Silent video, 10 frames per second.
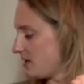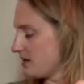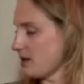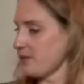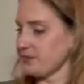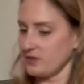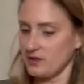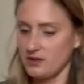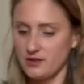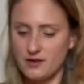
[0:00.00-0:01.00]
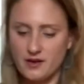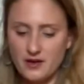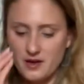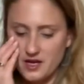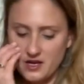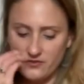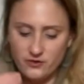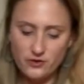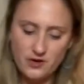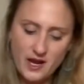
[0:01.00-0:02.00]
Now, if
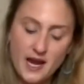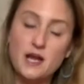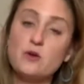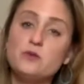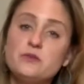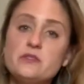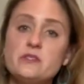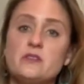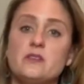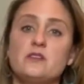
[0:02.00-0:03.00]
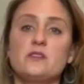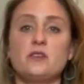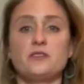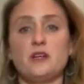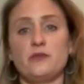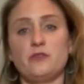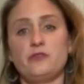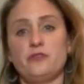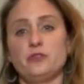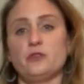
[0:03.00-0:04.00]
your ankles start to ever
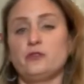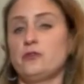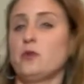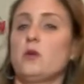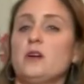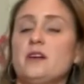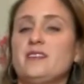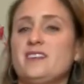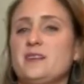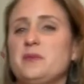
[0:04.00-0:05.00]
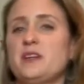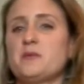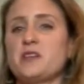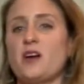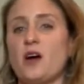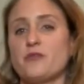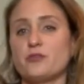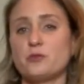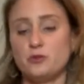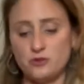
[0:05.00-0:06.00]
feel the floor and it becomes
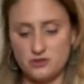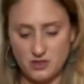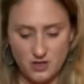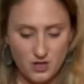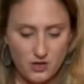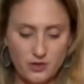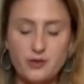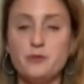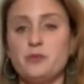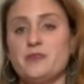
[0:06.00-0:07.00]
uncomfortable, go ahead and